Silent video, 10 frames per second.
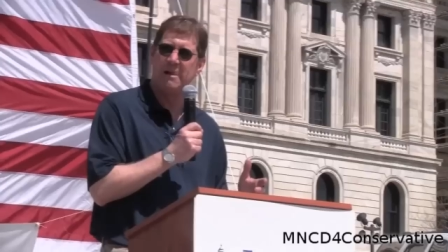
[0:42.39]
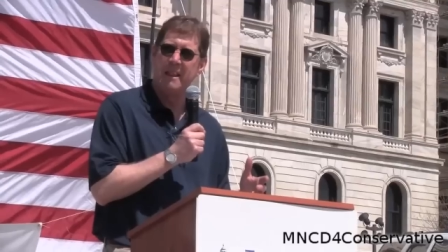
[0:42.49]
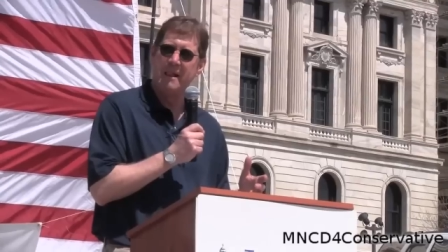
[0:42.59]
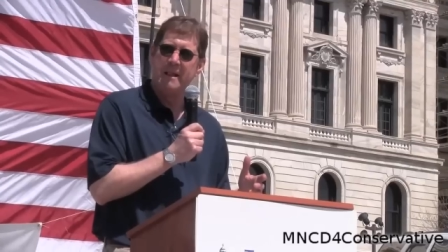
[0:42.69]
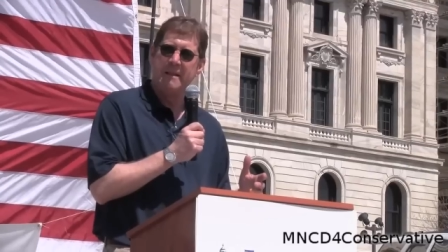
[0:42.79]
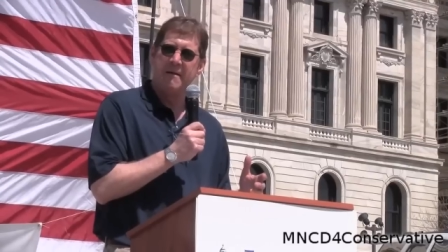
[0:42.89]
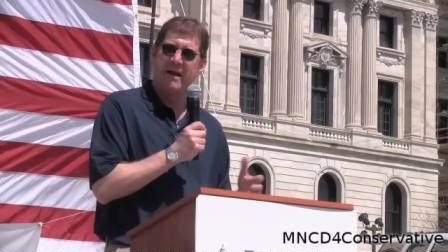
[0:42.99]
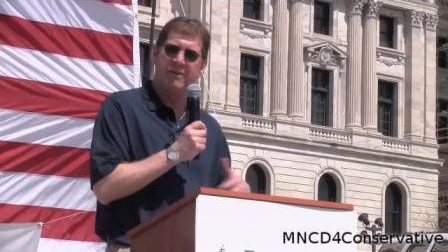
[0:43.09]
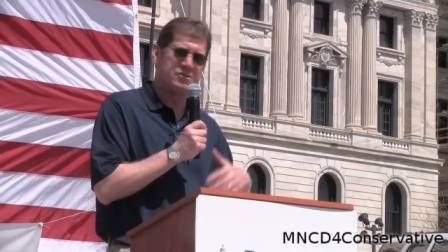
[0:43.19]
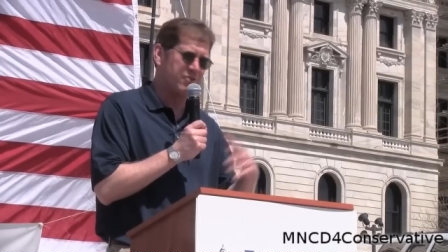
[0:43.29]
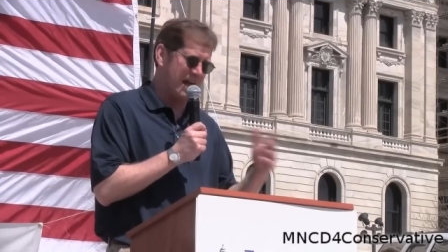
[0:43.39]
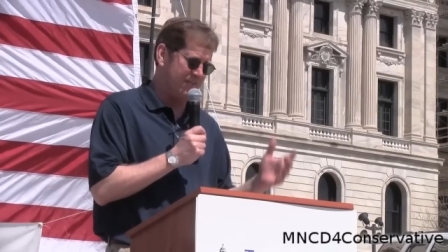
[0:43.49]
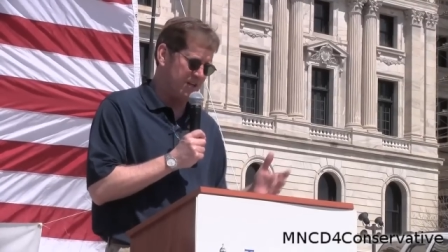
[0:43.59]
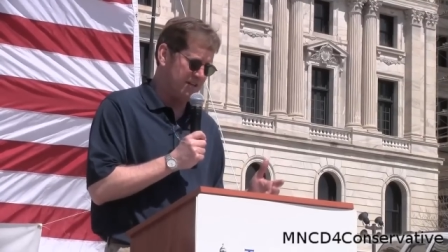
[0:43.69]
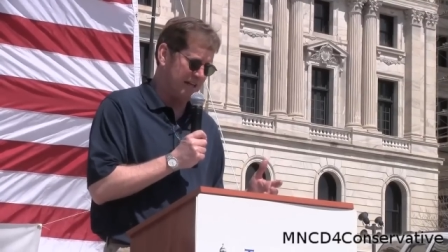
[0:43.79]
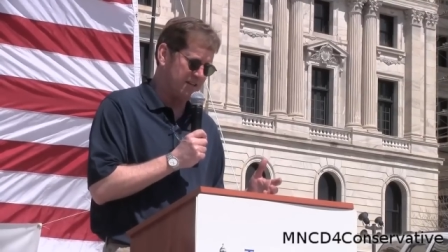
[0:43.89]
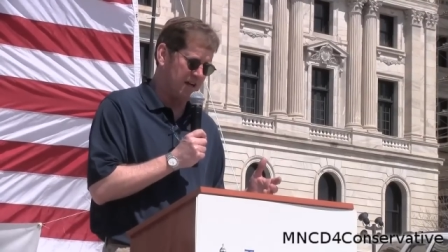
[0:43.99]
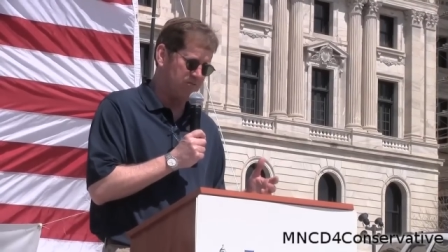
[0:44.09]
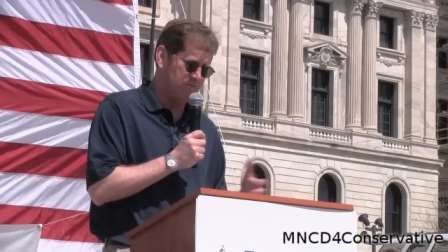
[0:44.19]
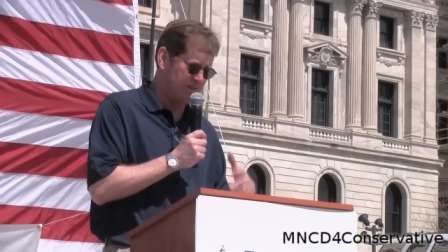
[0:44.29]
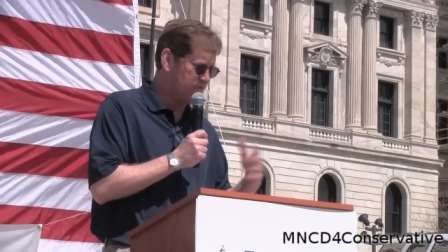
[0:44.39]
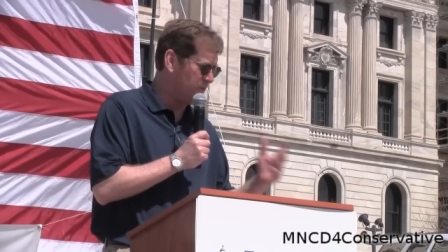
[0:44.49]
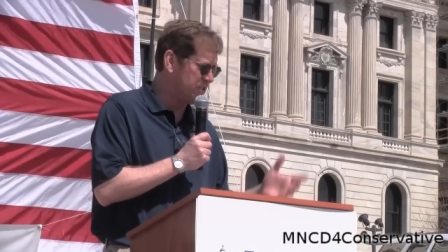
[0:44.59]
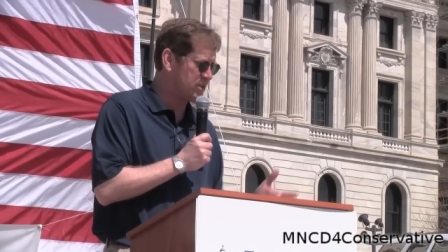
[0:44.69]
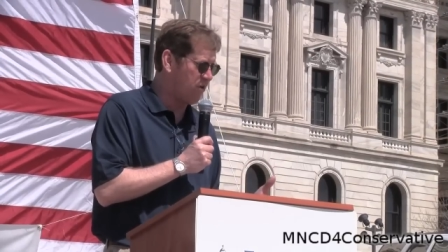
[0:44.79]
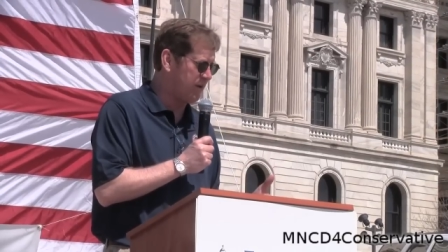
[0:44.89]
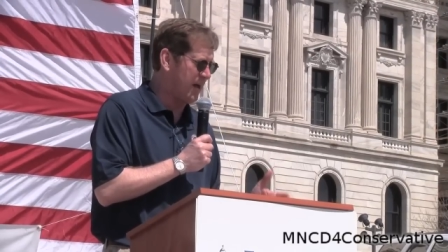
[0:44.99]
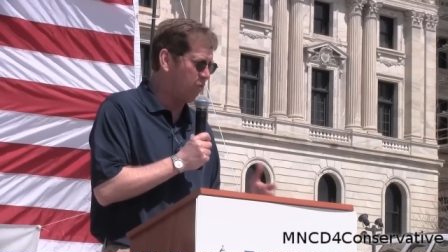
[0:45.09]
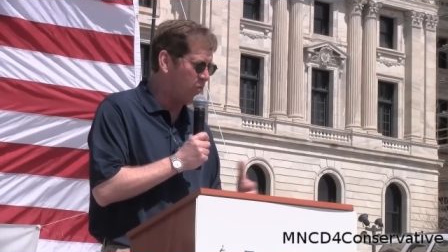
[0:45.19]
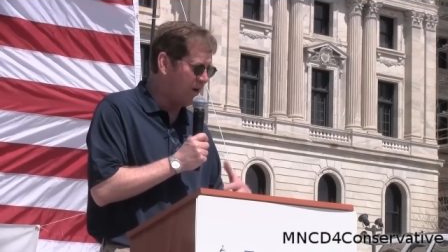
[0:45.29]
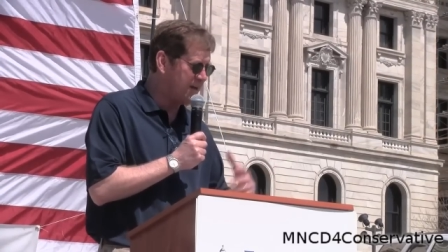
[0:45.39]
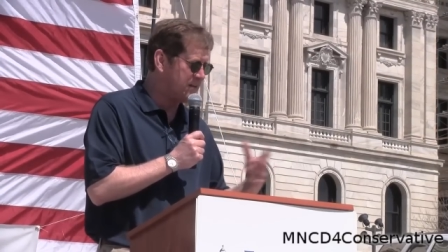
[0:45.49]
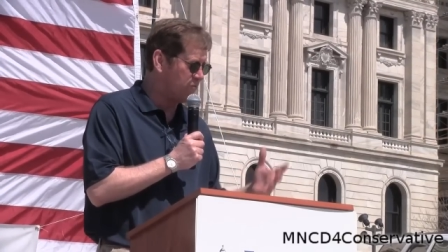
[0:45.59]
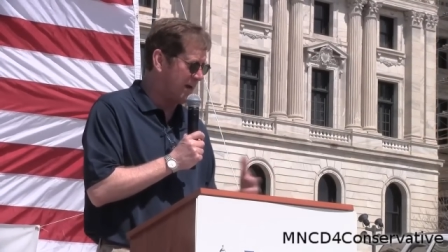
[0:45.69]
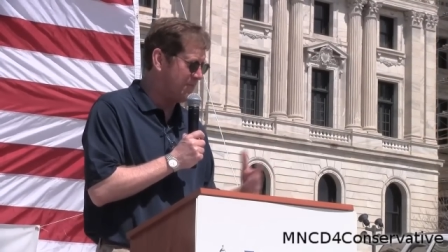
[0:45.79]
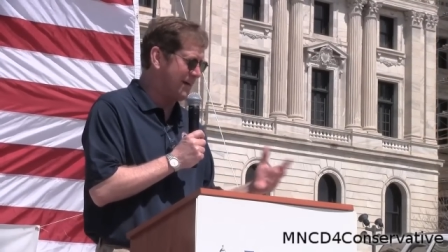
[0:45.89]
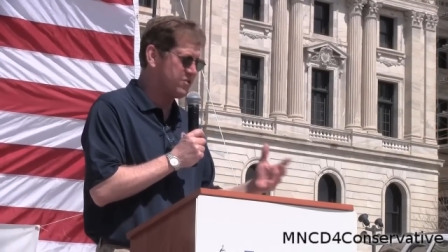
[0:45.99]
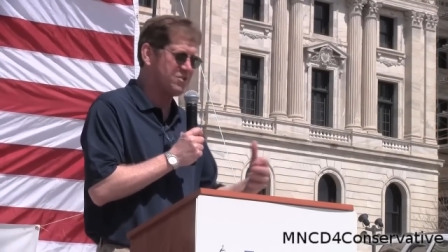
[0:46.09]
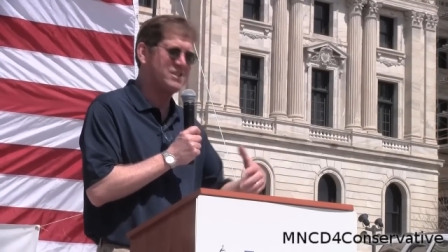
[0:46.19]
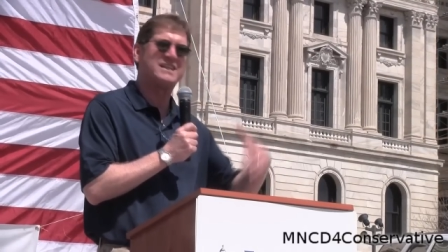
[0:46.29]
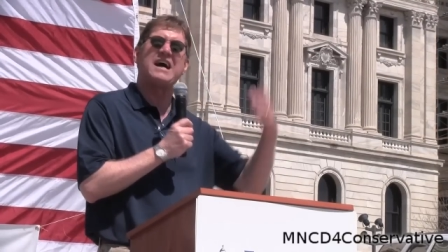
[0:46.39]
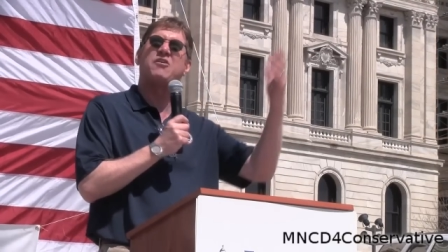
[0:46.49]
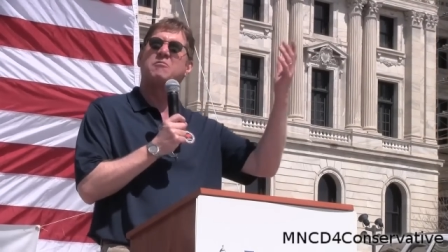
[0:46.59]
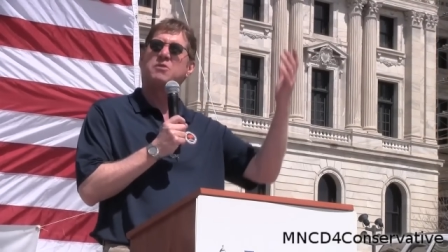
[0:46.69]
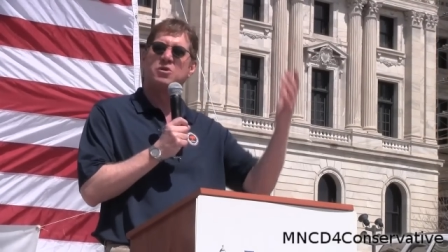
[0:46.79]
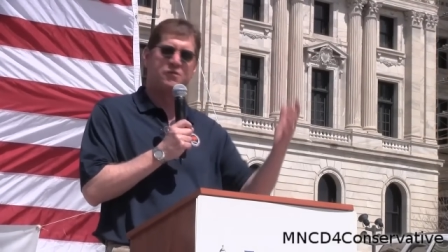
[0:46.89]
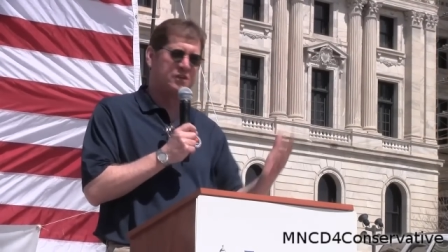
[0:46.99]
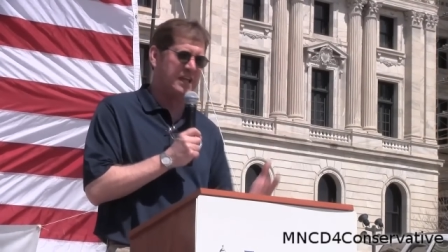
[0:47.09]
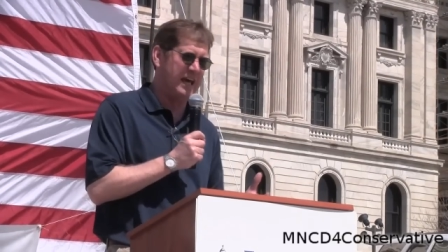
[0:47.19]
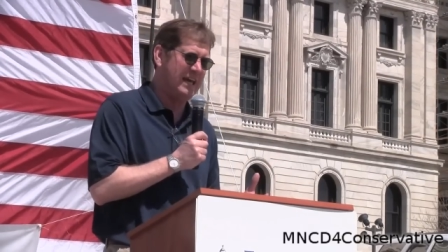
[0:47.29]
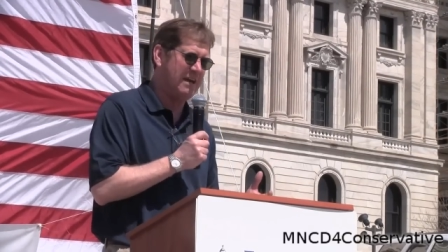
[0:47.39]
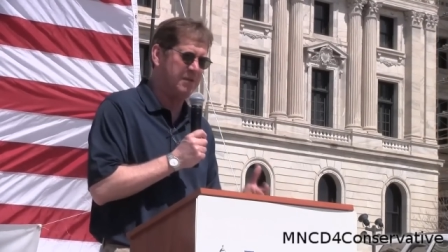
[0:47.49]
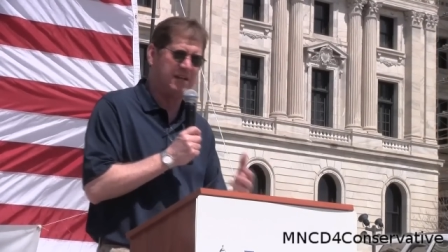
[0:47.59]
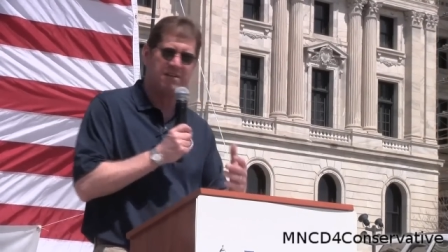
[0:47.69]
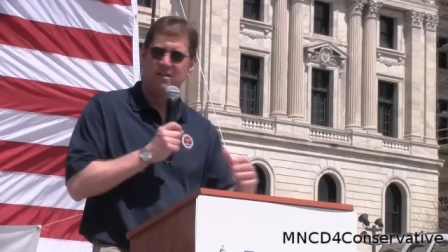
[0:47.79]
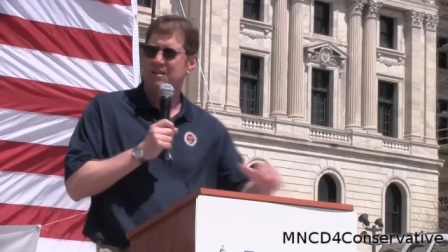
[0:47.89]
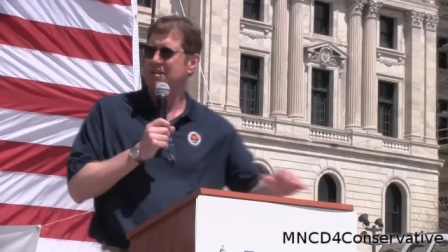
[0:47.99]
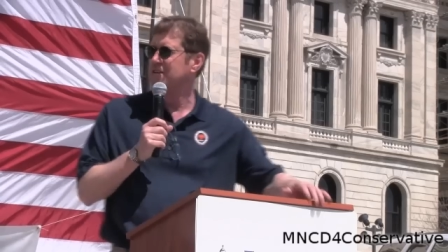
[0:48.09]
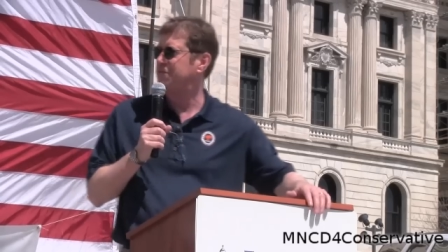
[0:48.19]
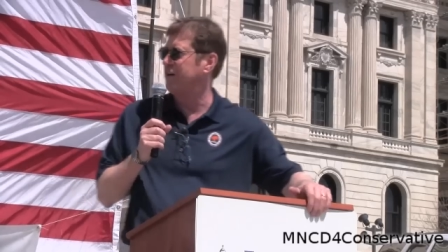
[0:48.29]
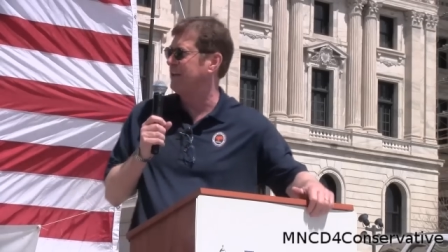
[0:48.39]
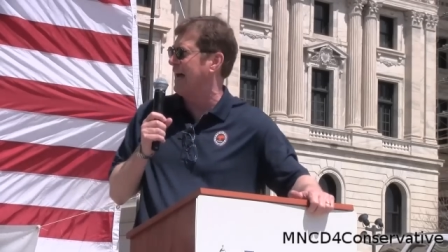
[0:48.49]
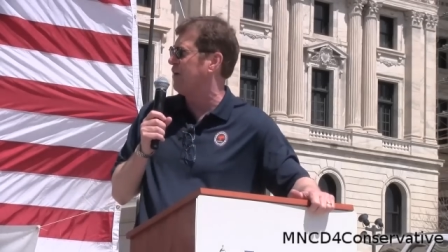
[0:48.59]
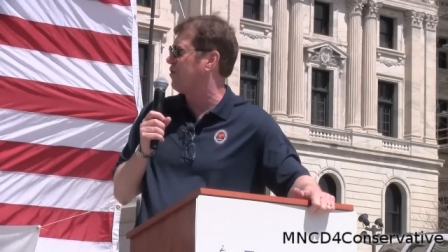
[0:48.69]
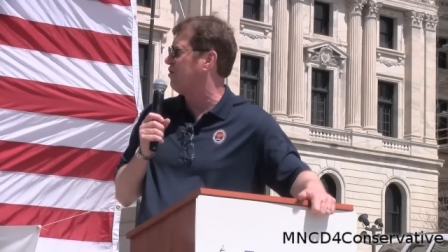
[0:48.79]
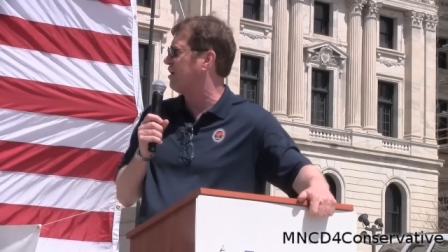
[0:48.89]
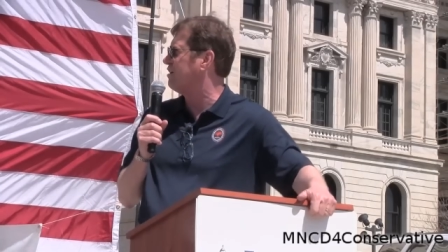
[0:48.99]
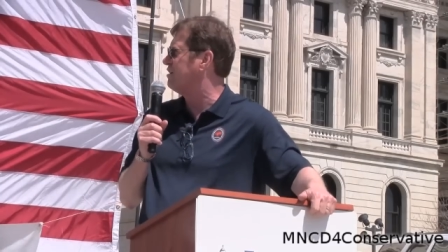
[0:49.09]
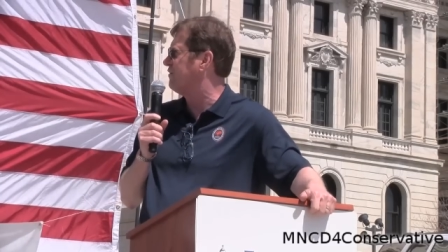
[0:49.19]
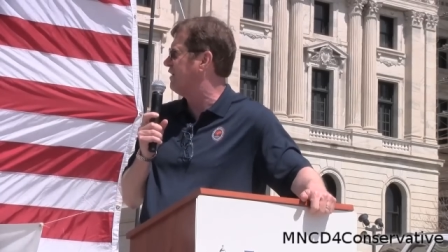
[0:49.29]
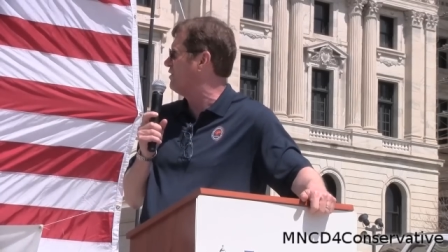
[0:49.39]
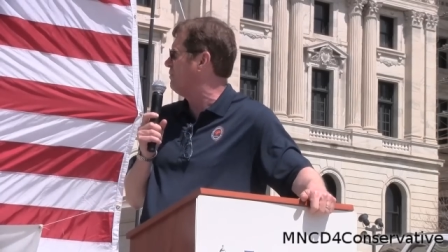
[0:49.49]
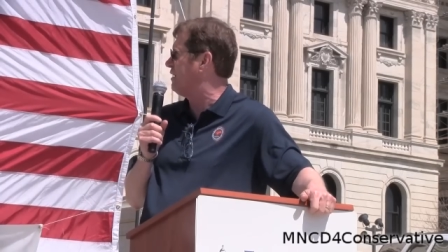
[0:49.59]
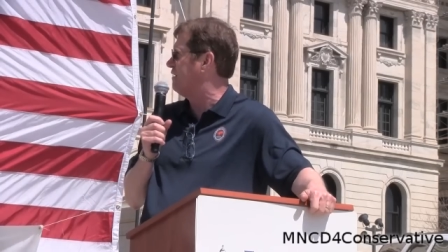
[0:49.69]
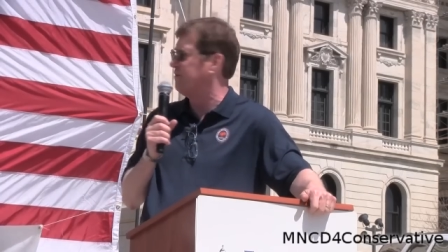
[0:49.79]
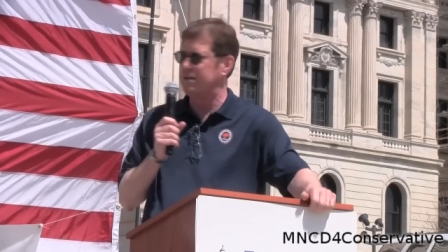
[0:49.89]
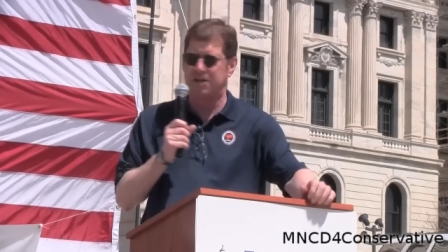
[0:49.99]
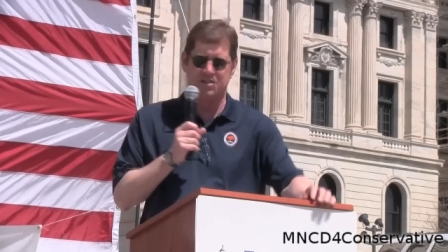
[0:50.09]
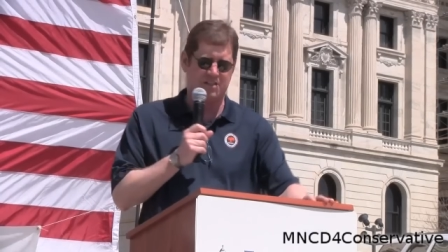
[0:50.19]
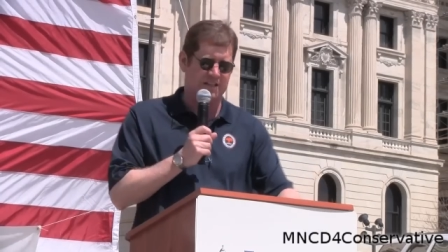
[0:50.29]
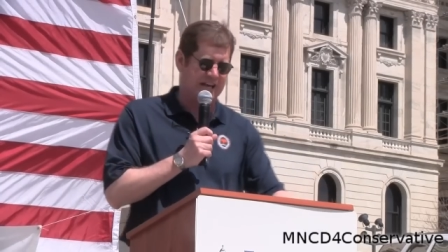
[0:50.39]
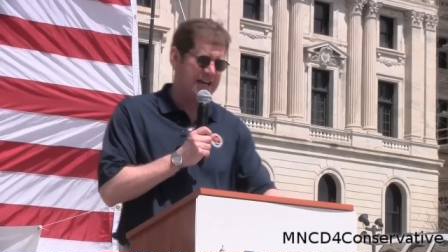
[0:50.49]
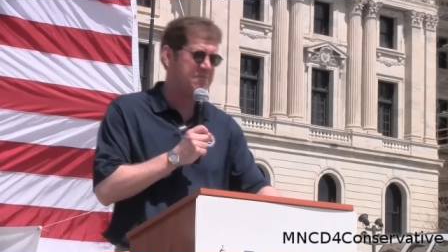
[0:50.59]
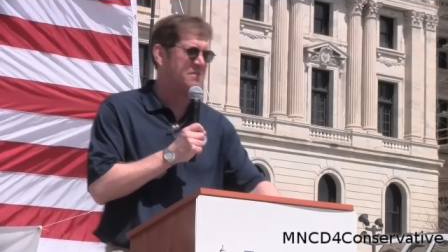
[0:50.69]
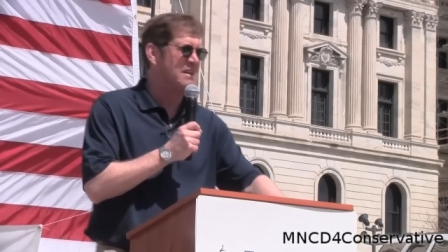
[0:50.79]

And I was driving here, and I thought, what's going on? What, why am I so sick now on a beautiful day? I mean, Phil, Al Gore couldn't have given a better introduction than that.